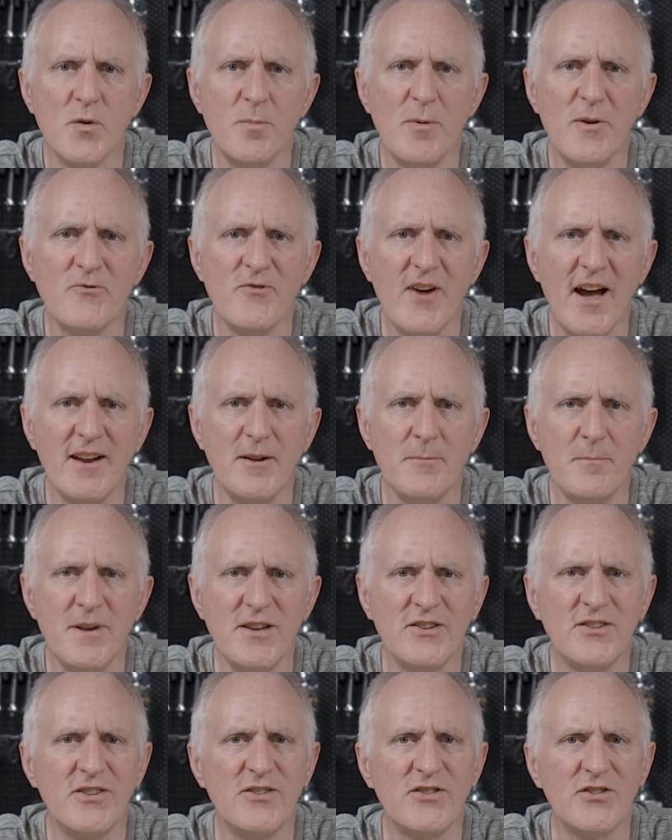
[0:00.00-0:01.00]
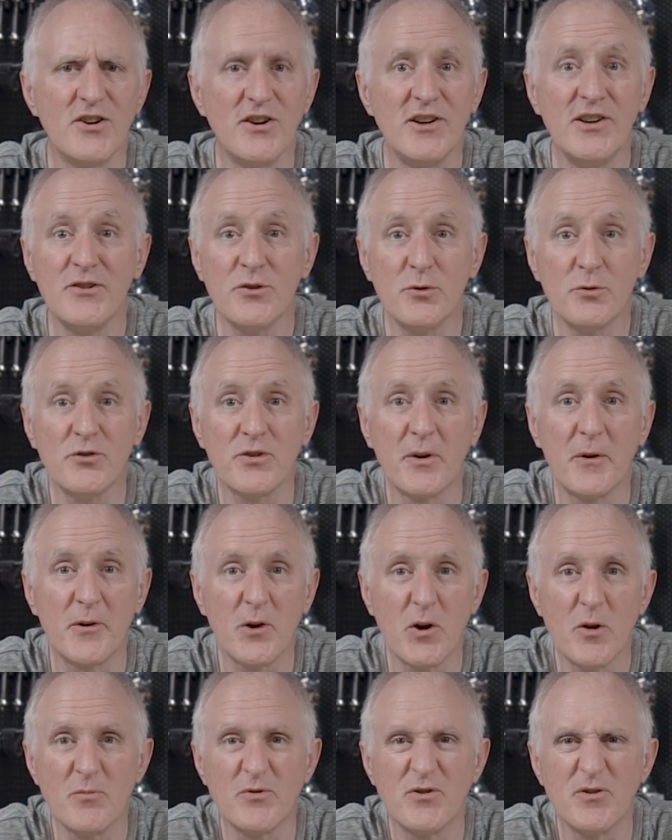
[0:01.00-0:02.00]
Dropping random bits inside is also an
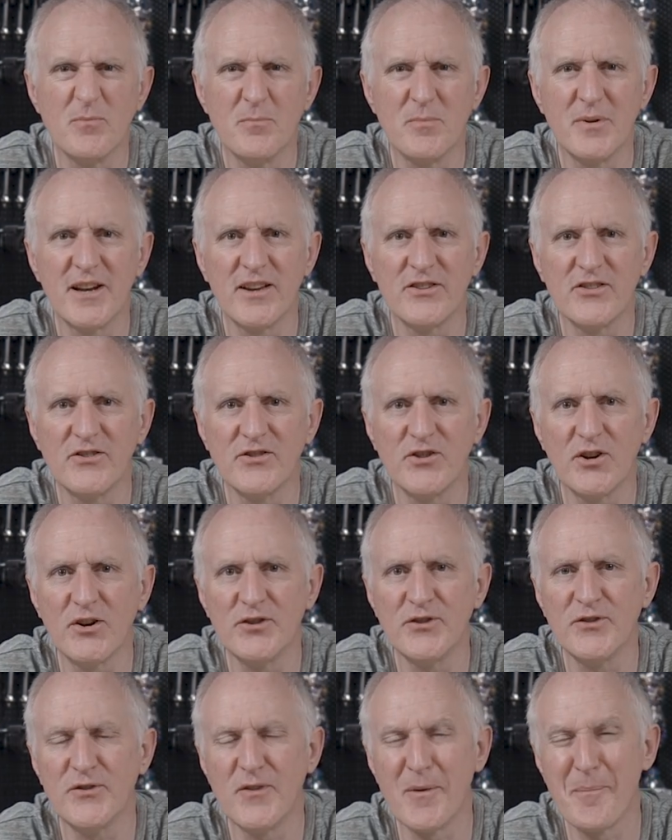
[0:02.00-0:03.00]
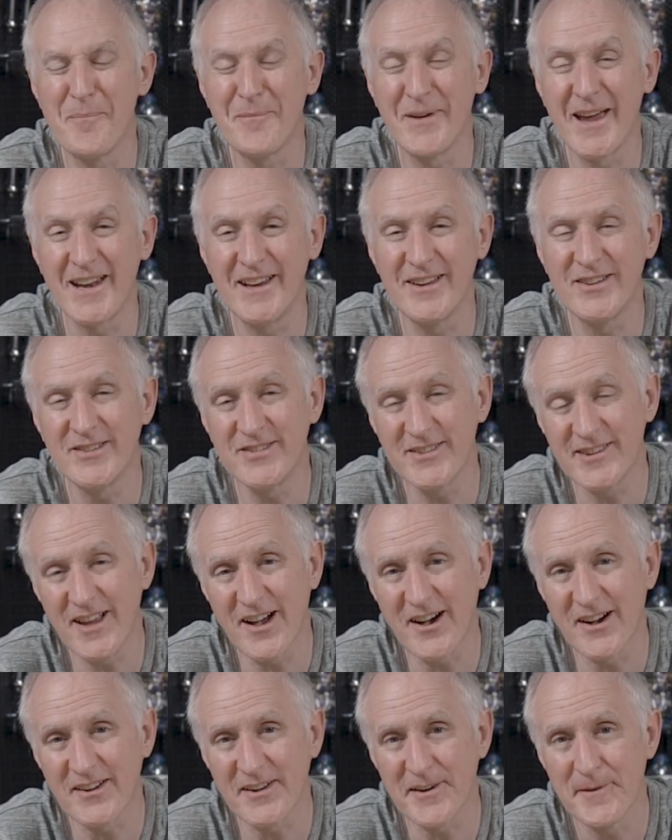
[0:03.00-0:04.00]
option, but there's a chance of them getting
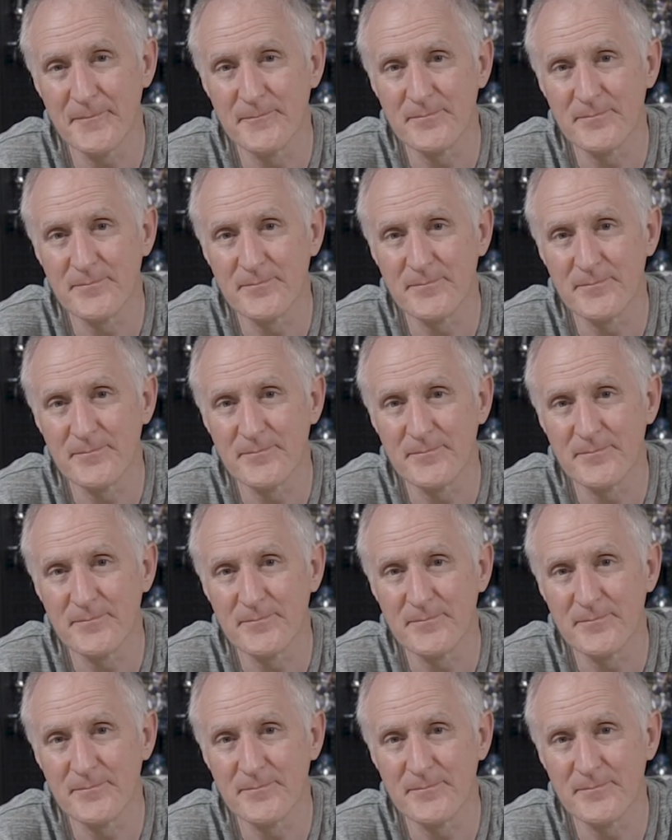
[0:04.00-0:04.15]
stuck.